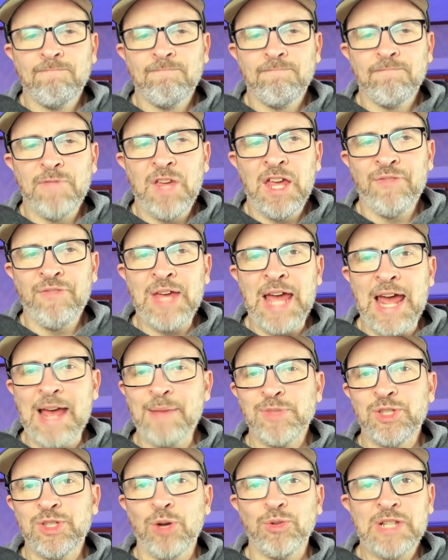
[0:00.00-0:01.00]
if
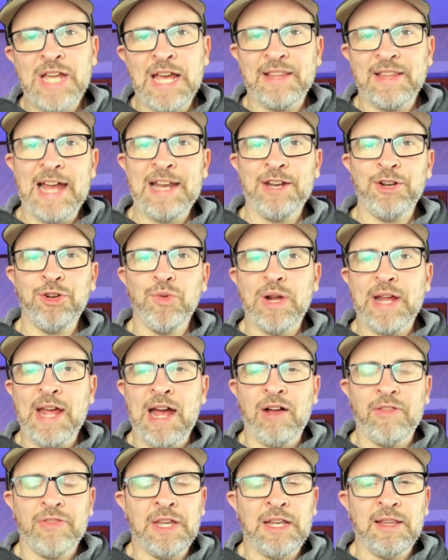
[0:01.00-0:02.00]
games don't take that into
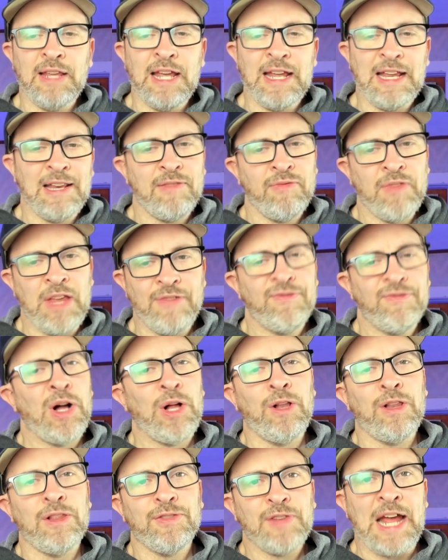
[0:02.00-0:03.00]
account, then they
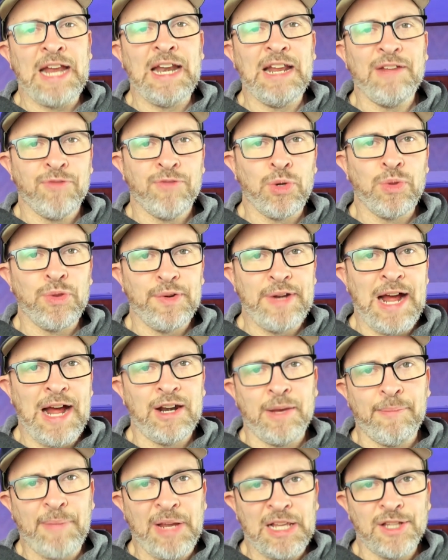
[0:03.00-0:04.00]
fall kind of further down
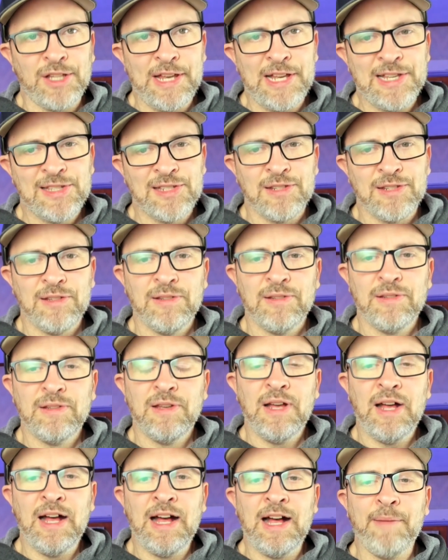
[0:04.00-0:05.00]
on my list.
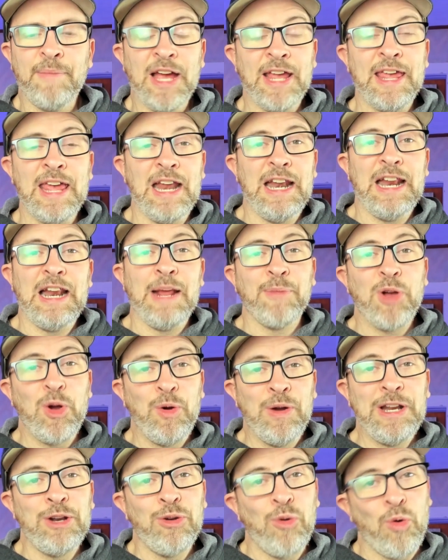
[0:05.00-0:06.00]
Again, and I'm
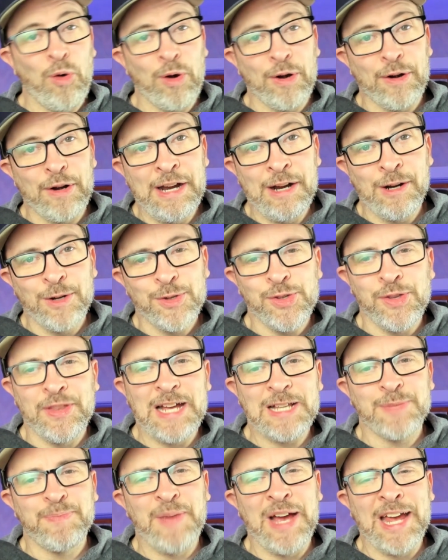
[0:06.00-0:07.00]
going in order here, so
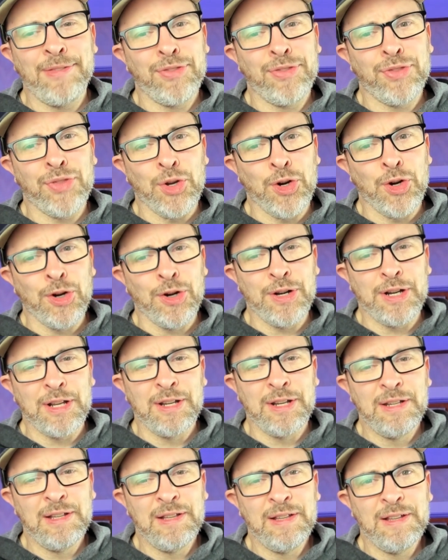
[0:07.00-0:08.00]
that's my third.
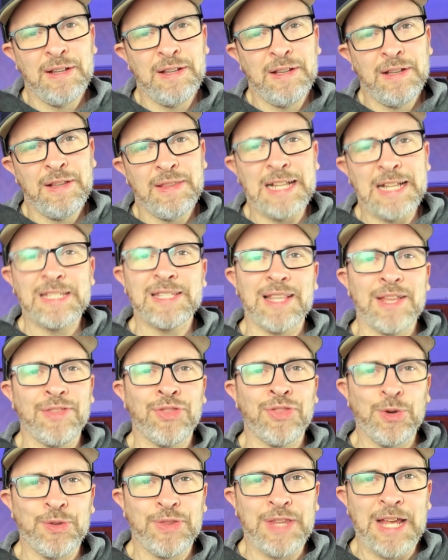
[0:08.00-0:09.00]
That's the
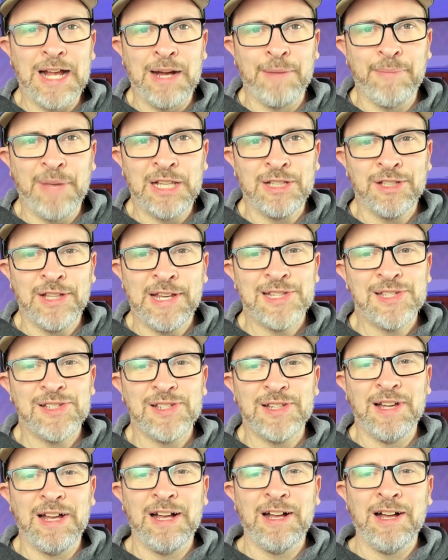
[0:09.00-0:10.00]
third thing on my list.
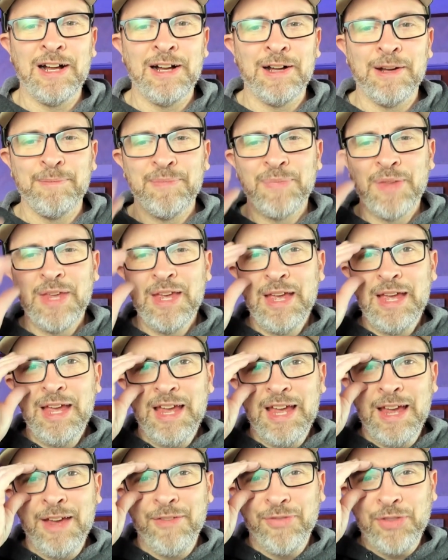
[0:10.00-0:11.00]

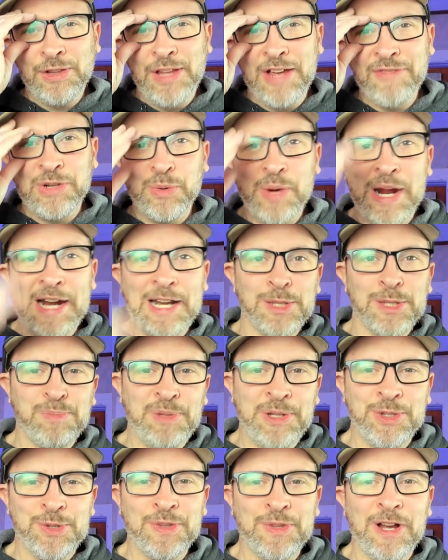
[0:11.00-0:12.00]
If the lefty-righty
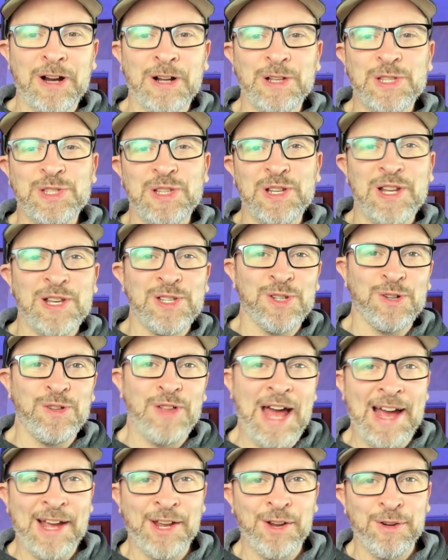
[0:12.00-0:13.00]
splits are there and statistical
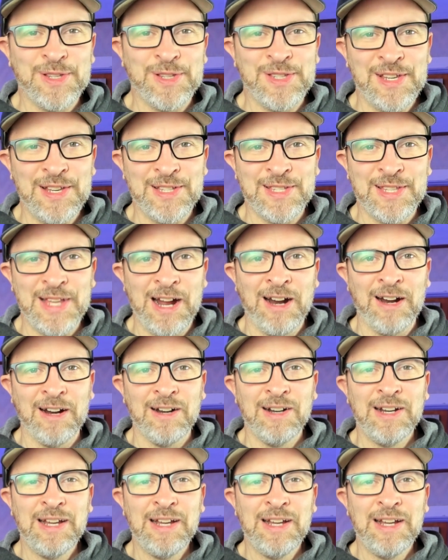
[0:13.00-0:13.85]
accuracy is there,